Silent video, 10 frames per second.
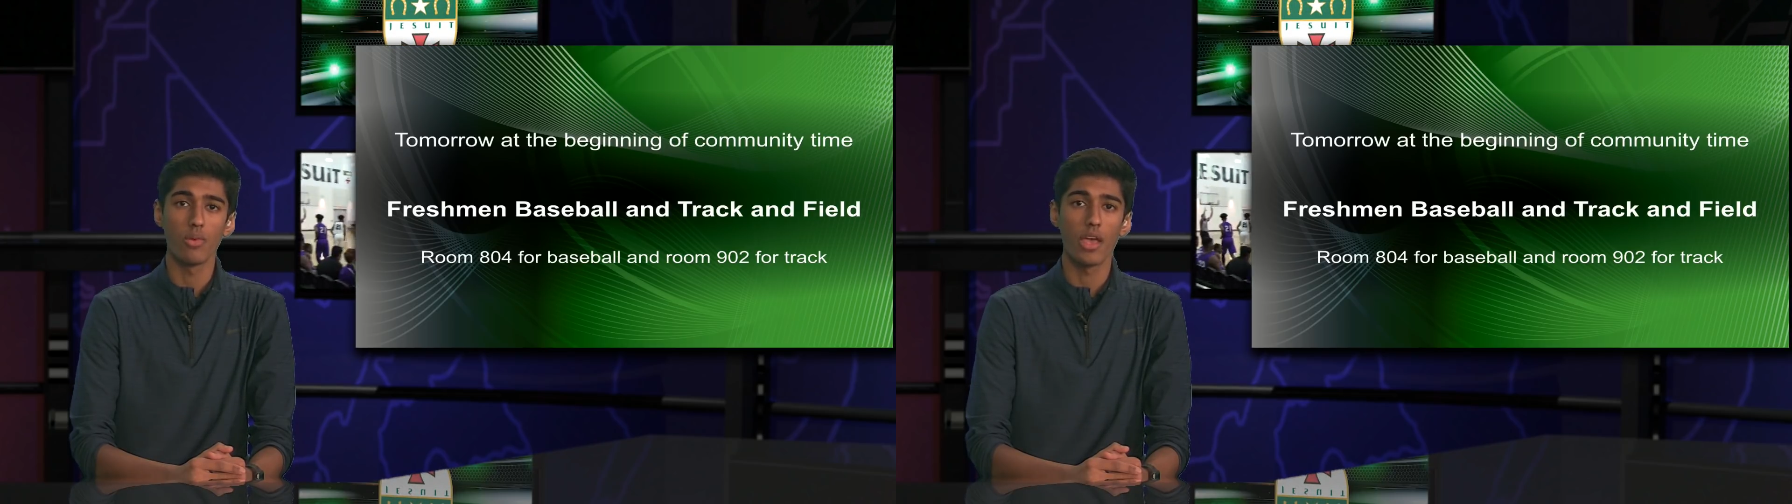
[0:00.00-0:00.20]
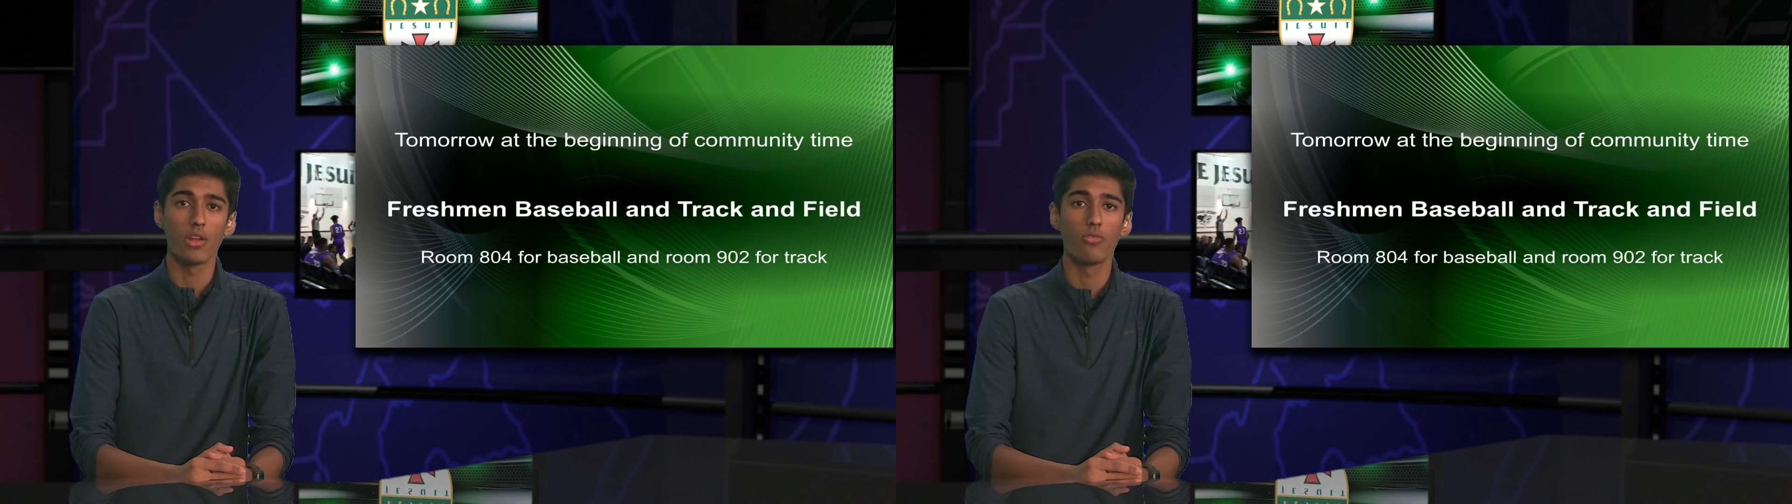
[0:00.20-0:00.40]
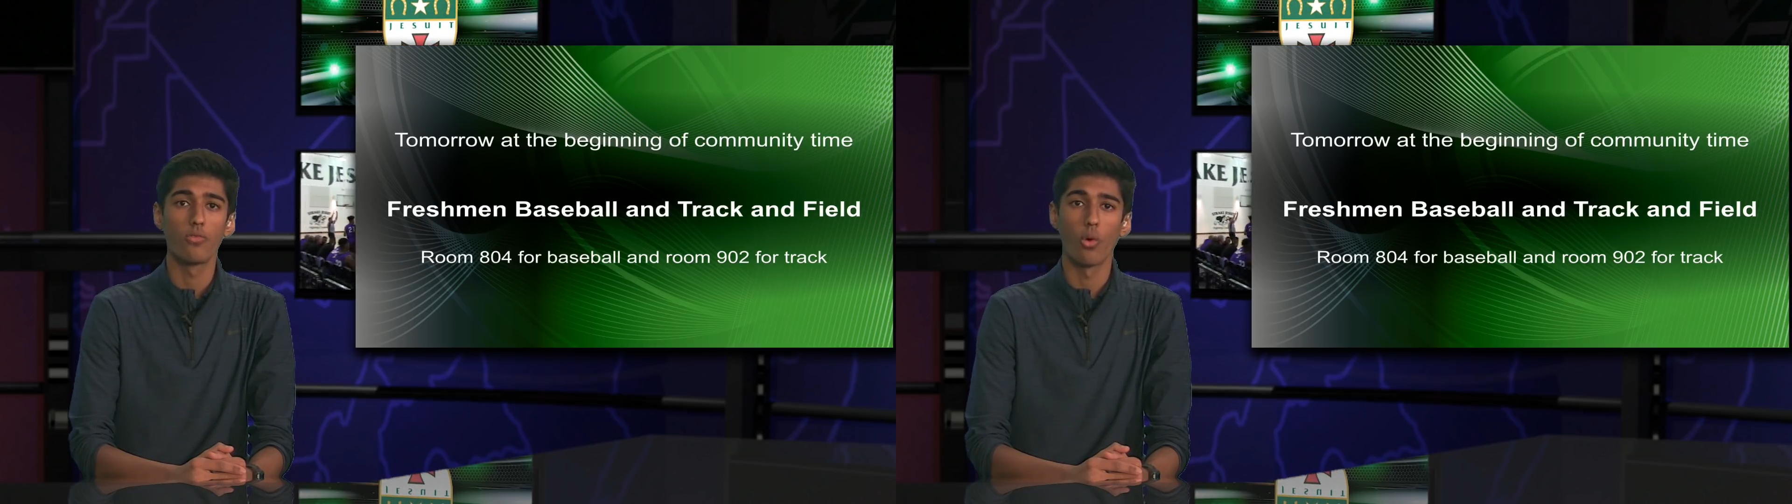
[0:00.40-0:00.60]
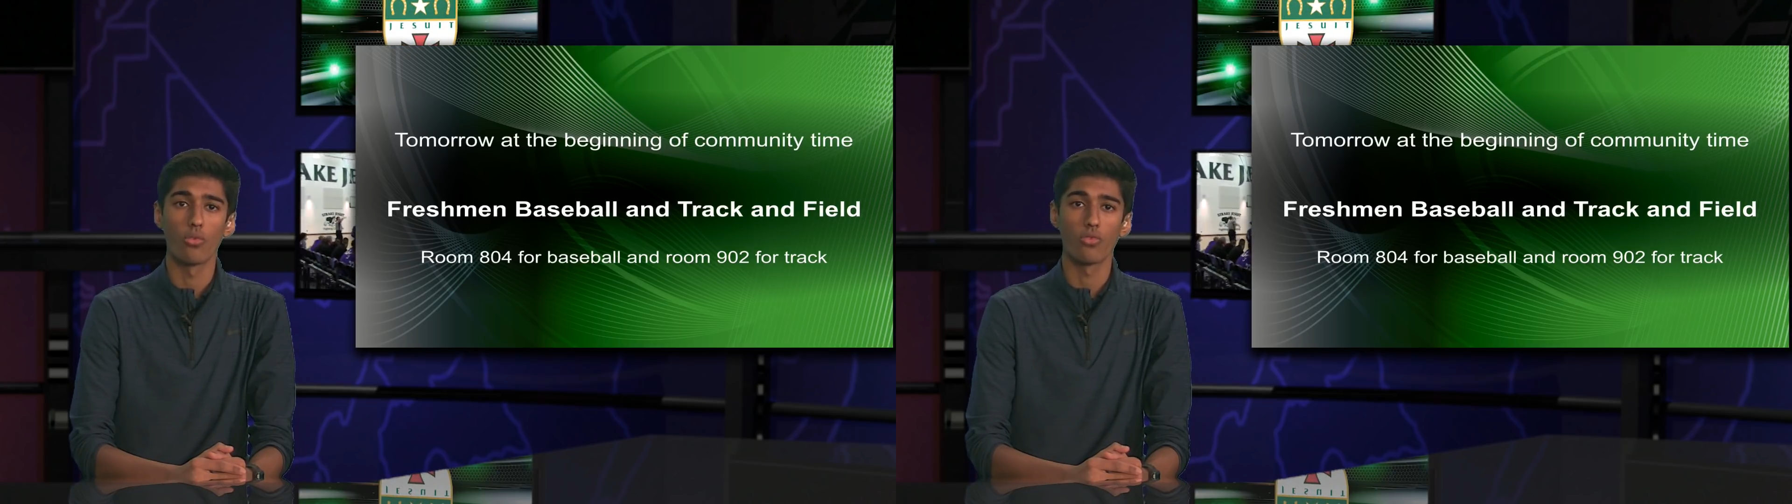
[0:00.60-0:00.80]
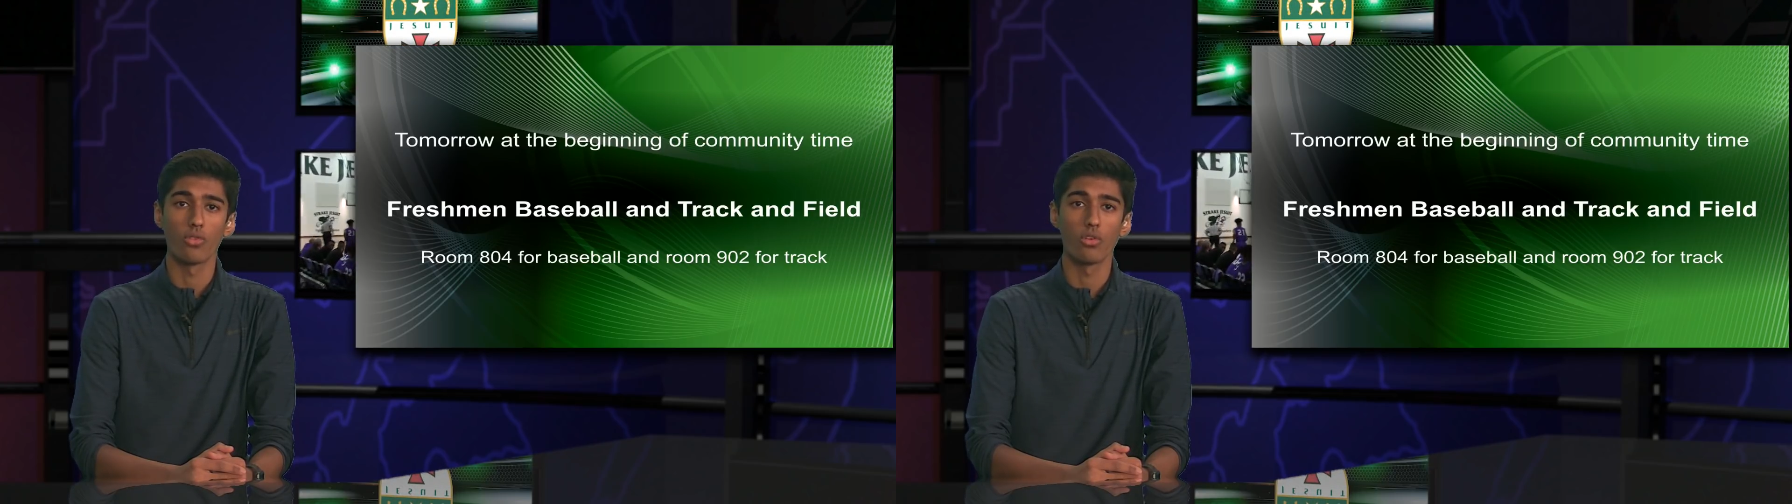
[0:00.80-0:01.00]
804
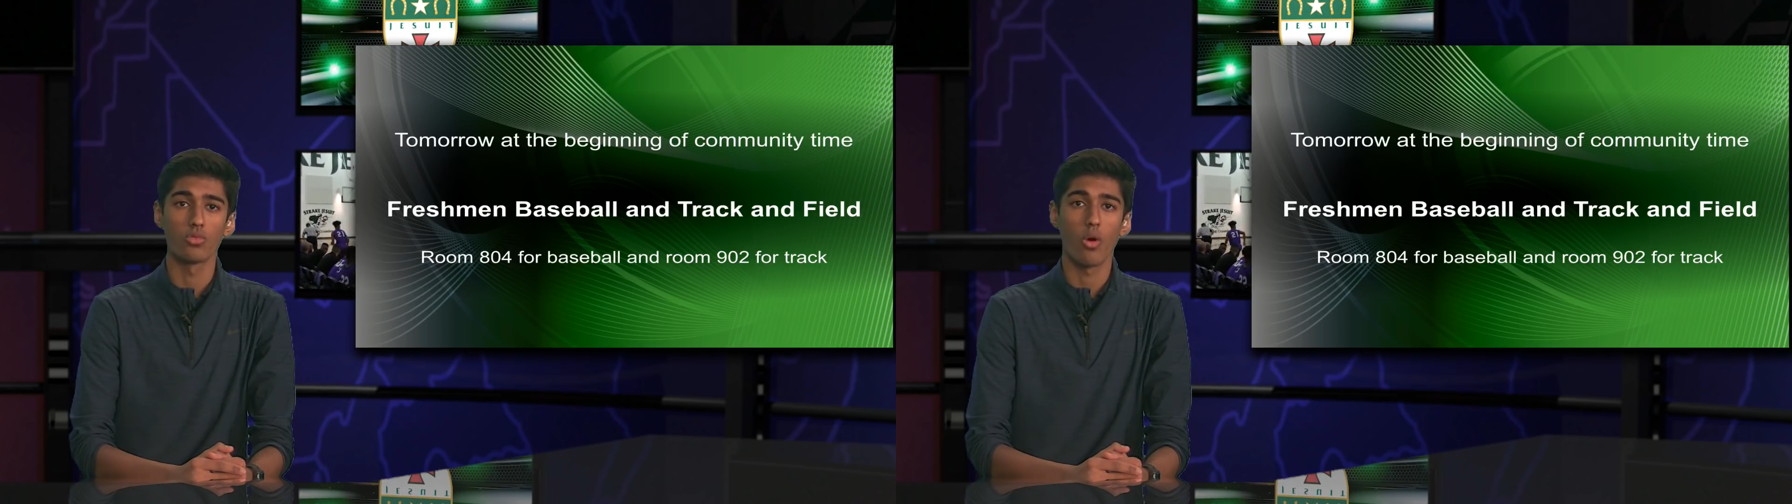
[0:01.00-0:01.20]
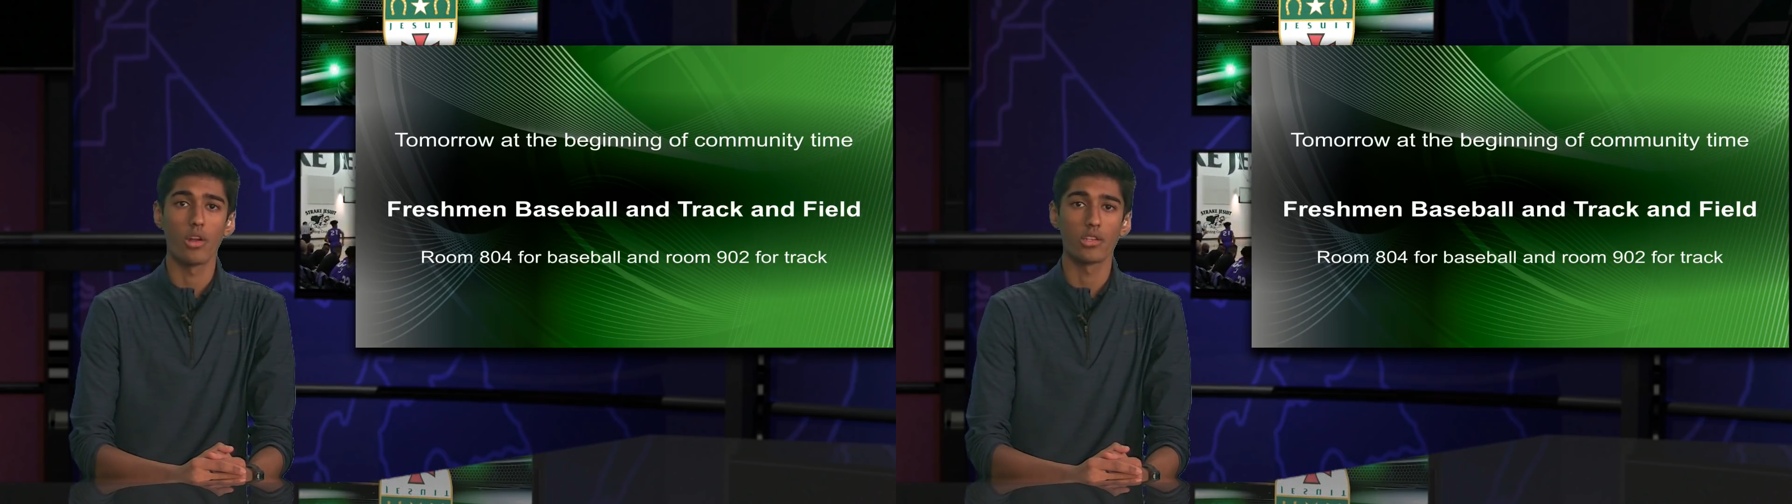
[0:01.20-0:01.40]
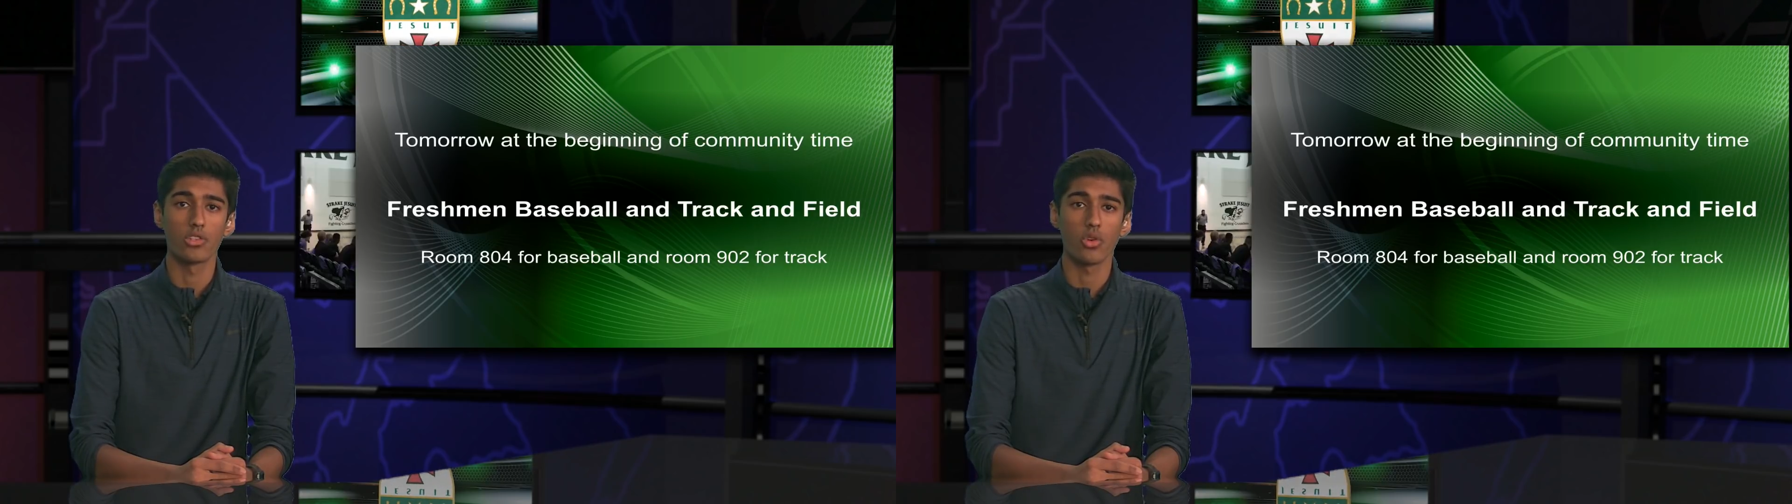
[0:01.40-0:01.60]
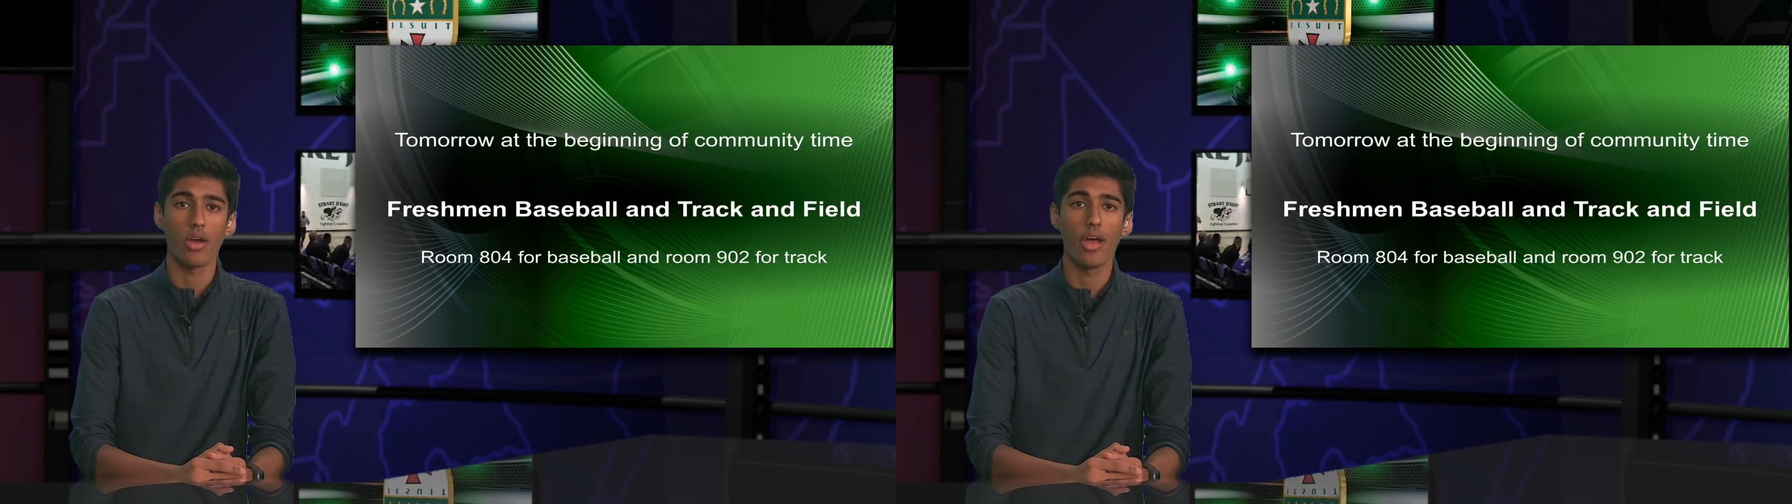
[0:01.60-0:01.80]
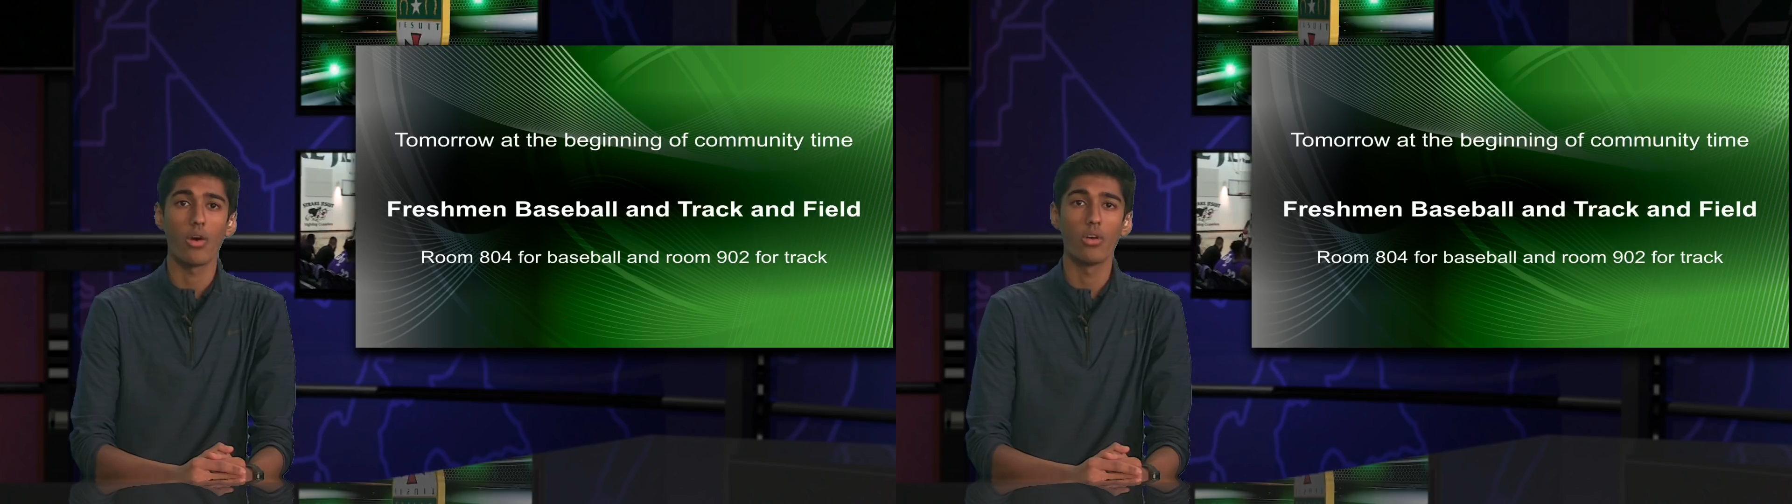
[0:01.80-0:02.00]
for those wanting to
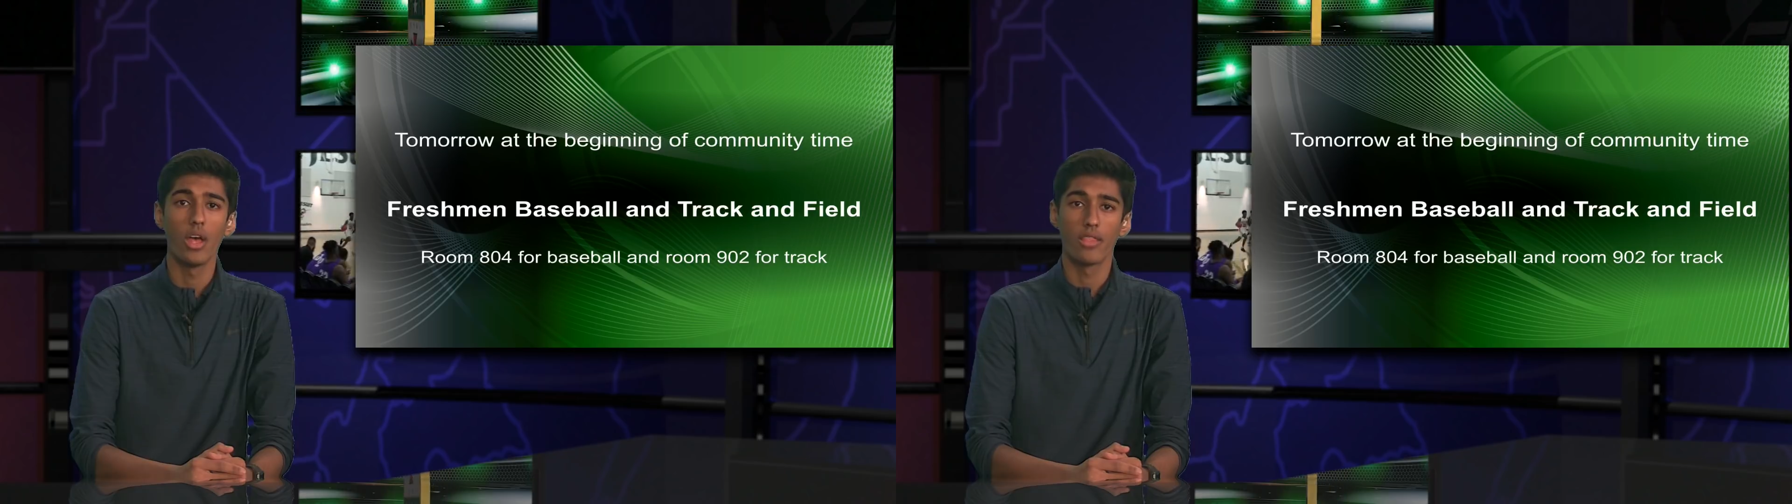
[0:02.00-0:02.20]
try out.